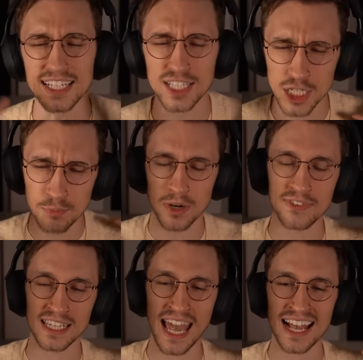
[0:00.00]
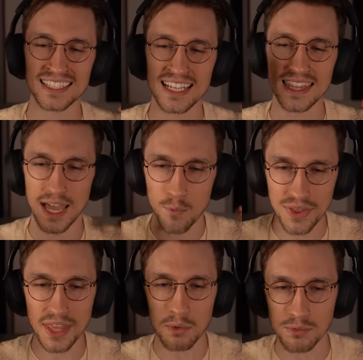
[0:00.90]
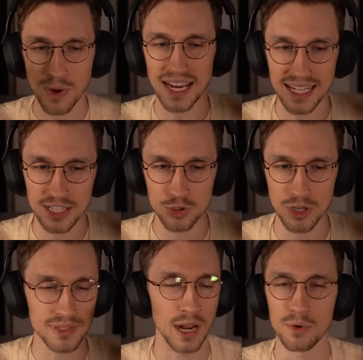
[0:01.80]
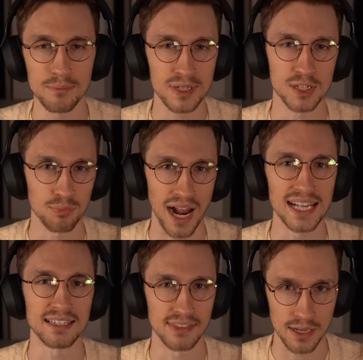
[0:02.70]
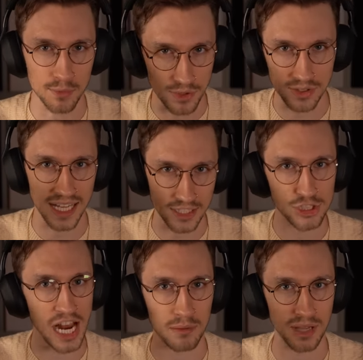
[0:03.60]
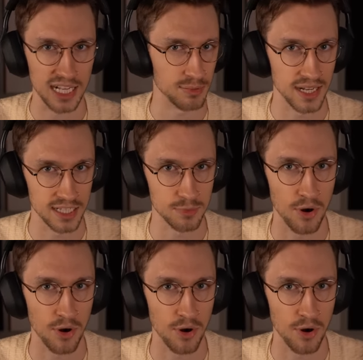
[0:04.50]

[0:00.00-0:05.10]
like such perfect casting that when they were writing the script, I wouldn't be surprised if they were like Jack Black's playing his